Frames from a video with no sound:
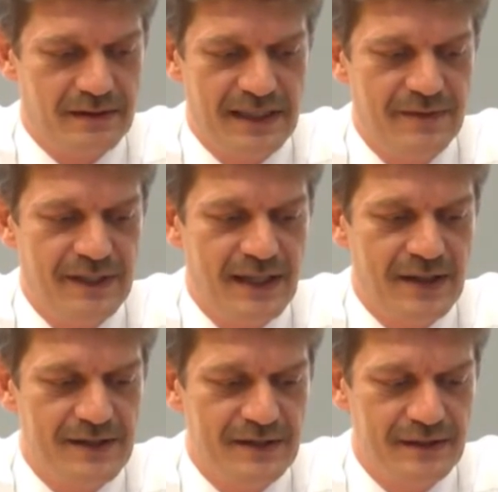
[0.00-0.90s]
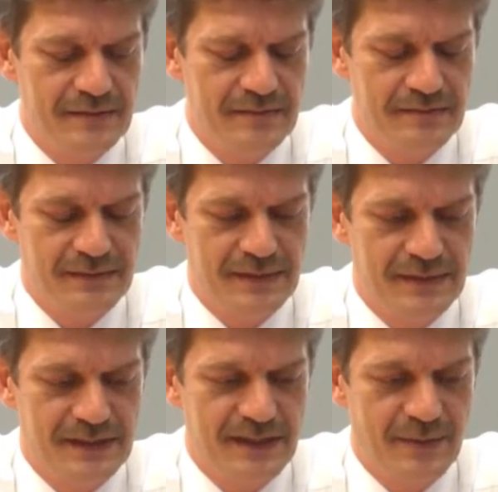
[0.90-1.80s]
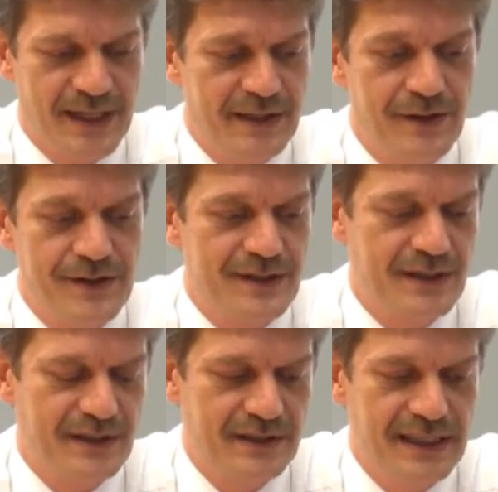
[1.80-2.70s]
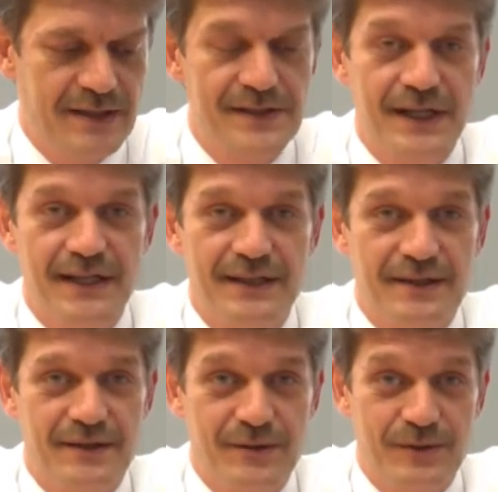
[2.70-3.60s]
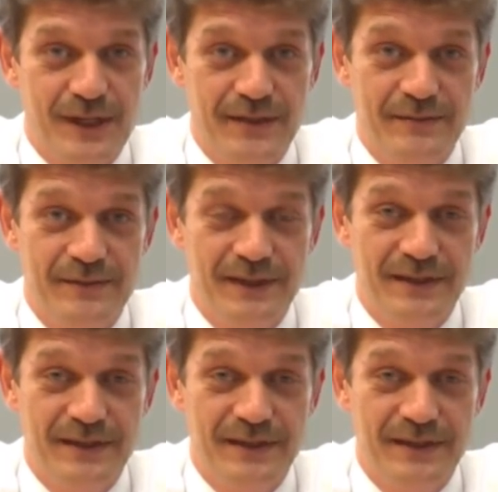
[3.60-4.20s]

giving us um, tremendous uh, insight into the